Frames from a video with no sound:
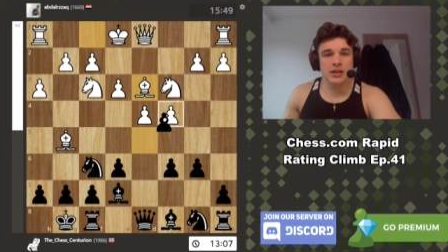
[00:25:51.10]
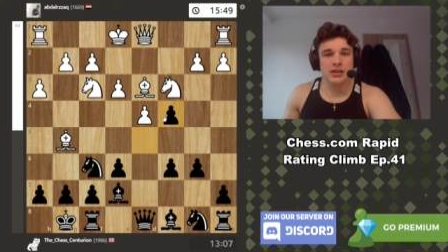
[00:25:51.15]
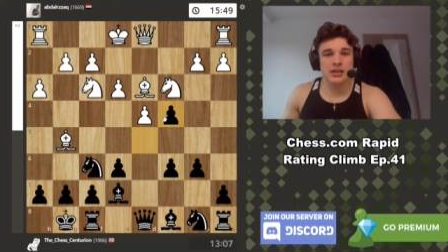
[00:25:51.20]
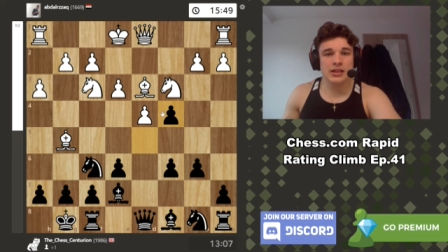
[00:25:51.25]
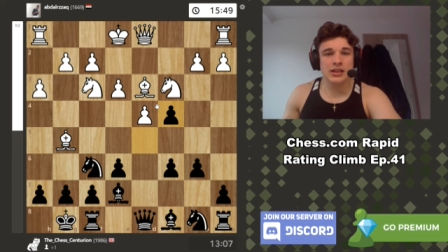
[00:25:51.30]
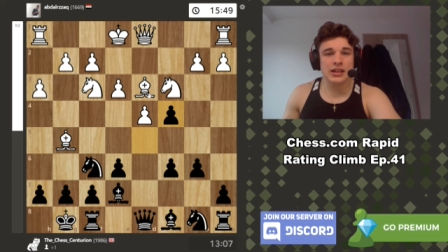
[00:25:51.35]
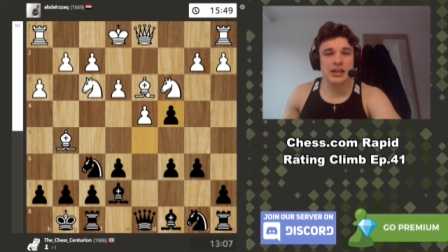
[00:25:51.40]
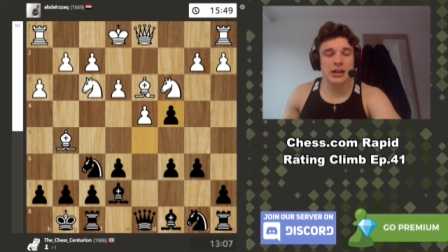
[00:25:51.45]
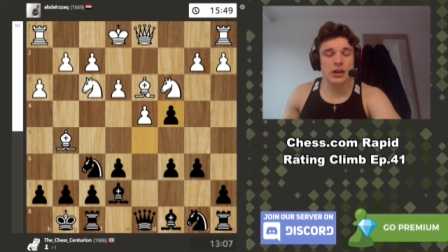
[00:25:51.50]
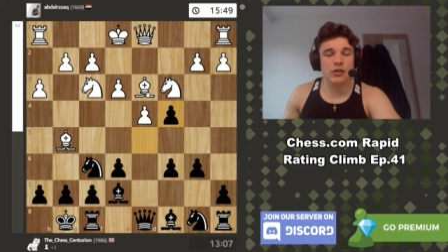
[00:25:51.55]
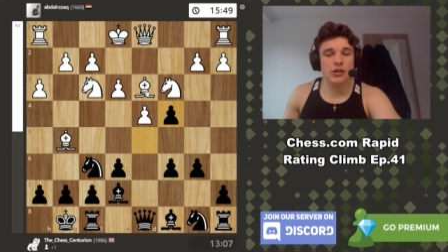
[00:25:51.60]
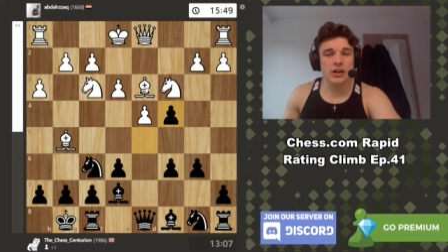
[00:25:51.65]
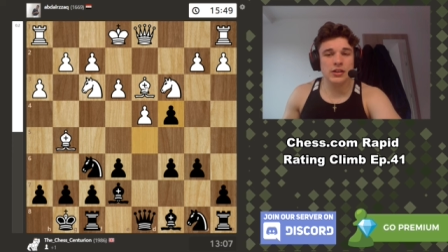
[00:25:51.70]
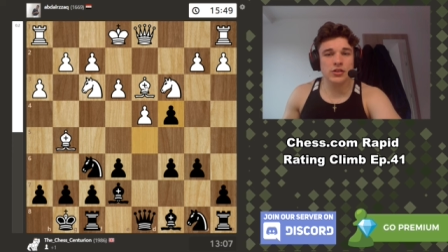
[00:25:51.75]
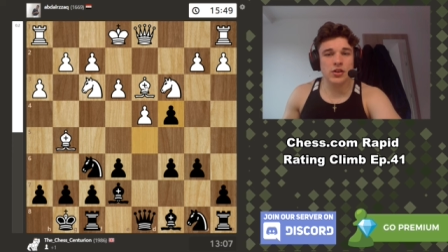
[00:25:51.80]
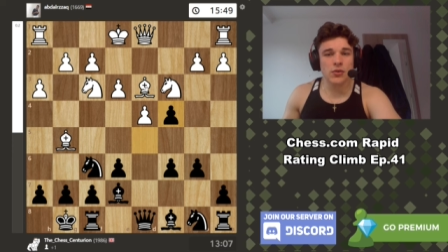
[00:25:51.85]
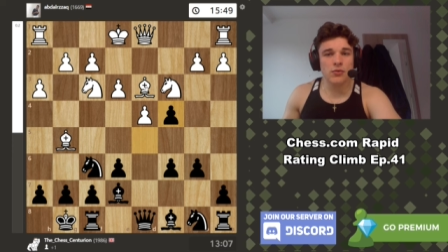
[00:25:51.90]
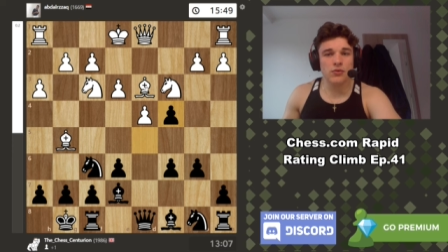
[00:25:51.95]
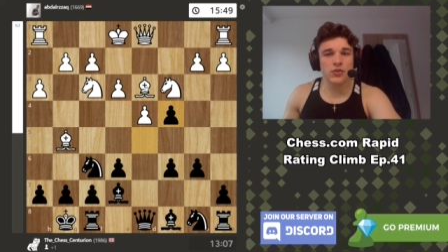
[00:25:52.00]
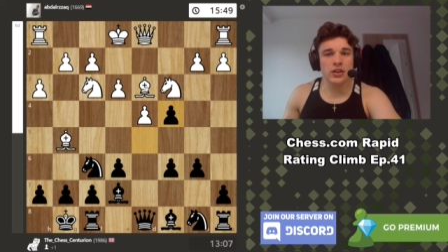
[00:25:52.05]
Here I
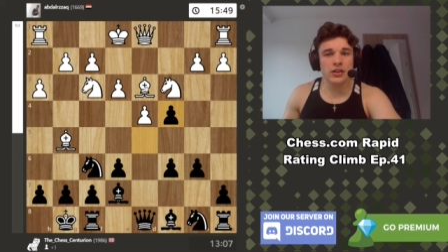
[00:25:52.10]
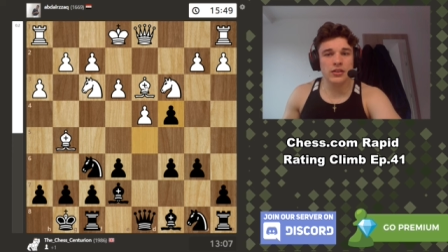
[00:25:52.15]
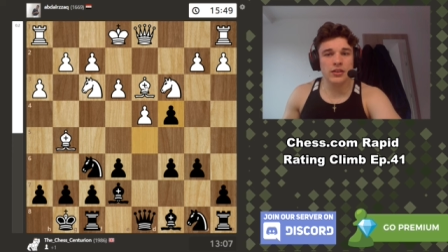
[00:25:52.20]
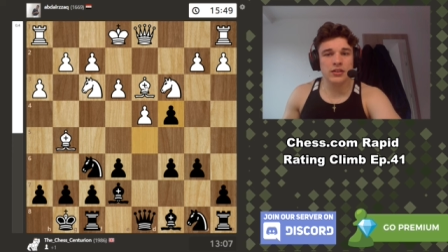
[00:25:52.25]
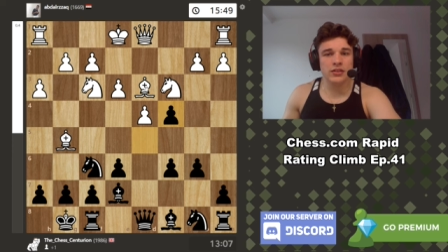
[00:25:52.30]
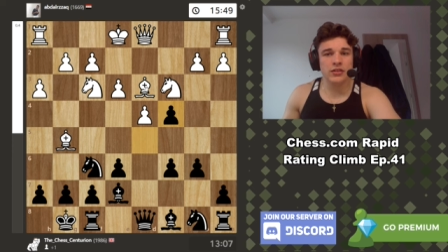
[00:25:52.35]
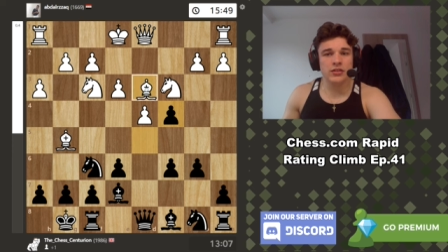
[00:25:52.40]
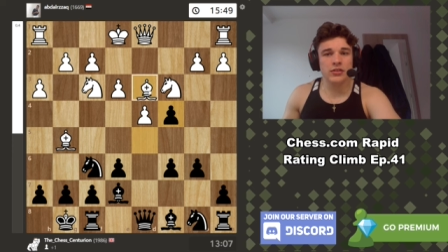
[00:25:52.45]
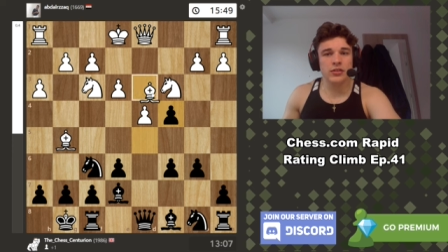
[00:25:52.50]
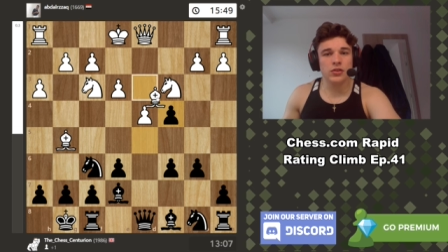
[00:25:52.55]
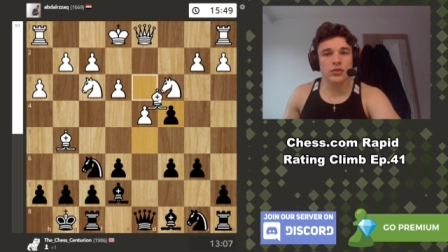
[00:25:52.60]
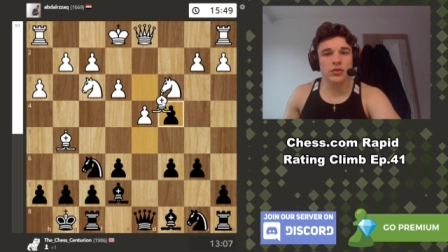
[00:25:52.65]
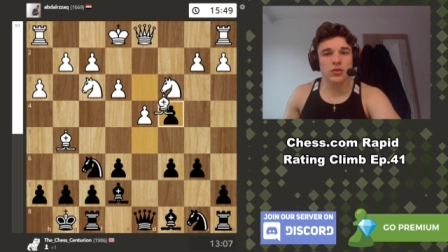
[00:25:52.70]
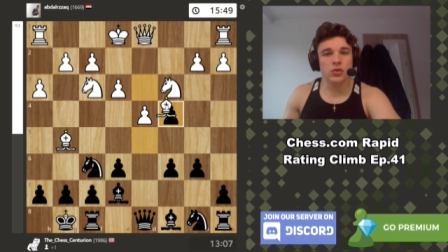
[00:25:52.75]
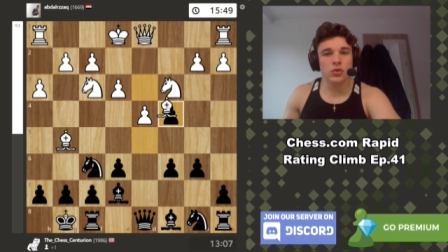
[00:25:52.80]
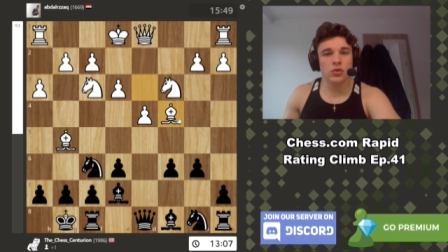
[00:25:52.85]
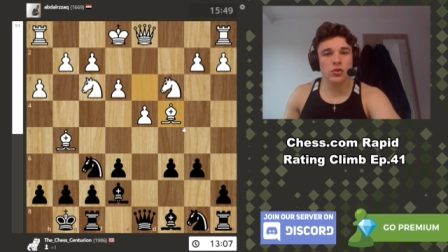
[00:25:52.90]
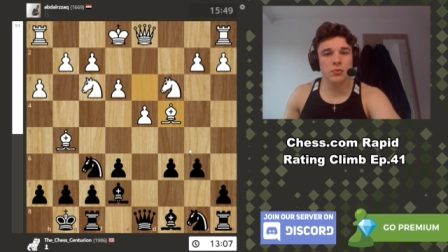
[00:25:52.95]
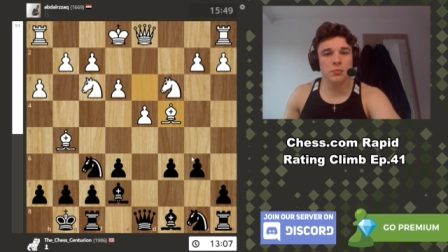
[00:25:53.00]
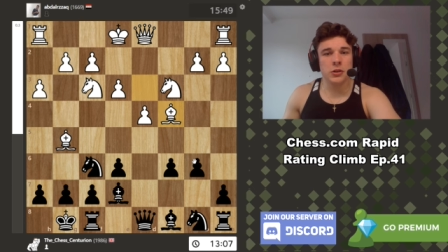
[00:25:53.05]
don't think this is as
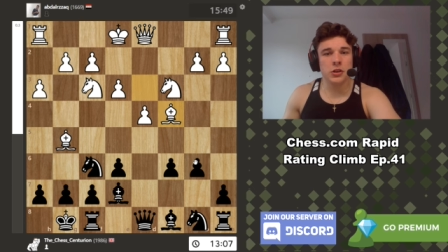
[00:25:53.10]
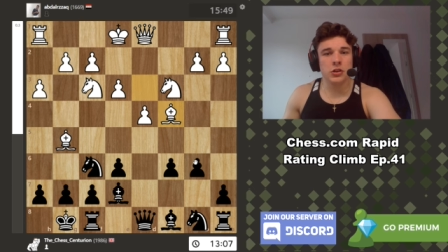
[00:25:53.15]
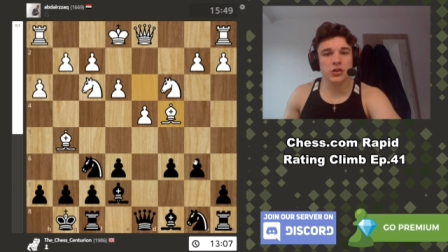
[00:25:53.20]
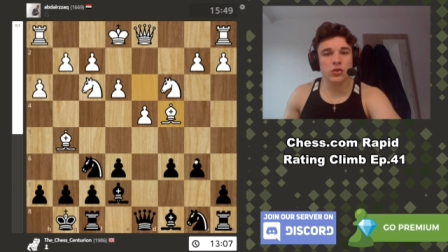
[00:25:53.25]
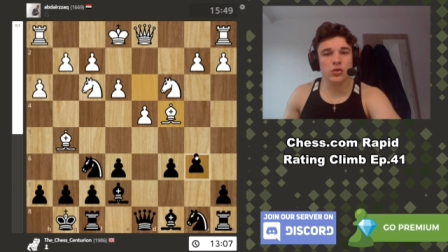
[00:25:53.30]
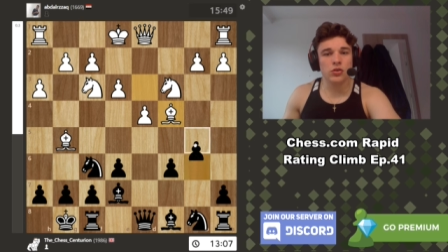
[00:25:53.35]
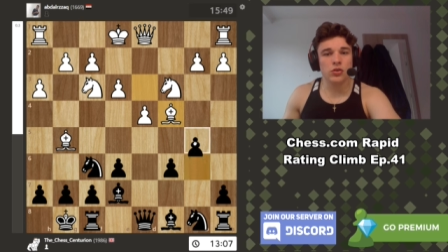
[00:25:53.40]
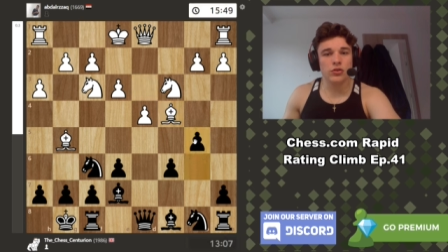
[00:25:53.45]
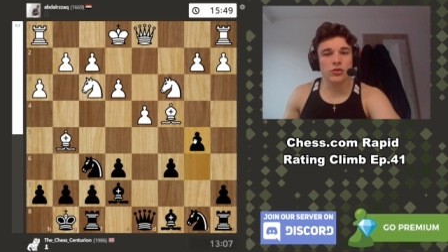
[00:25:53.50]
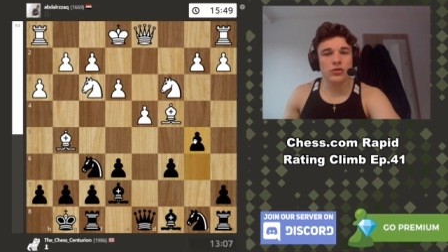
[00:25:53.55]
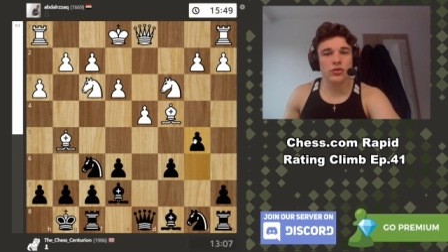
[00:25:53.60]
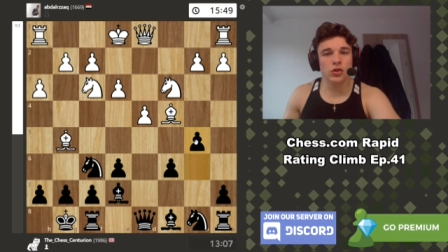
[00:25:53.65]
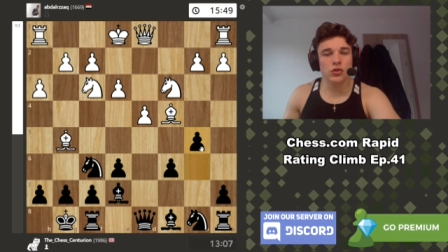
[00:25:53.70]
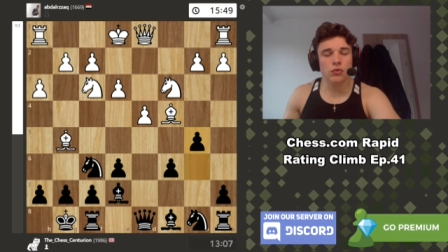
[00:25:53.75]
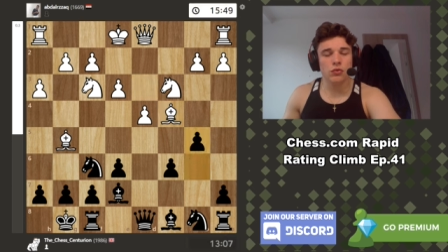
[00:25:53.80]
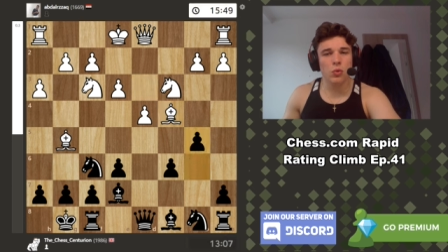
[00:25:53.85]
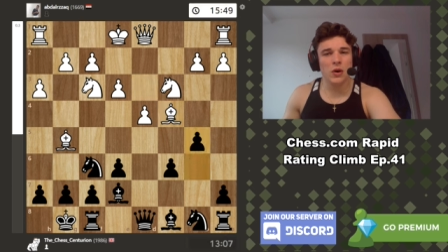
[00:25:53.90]
good because you've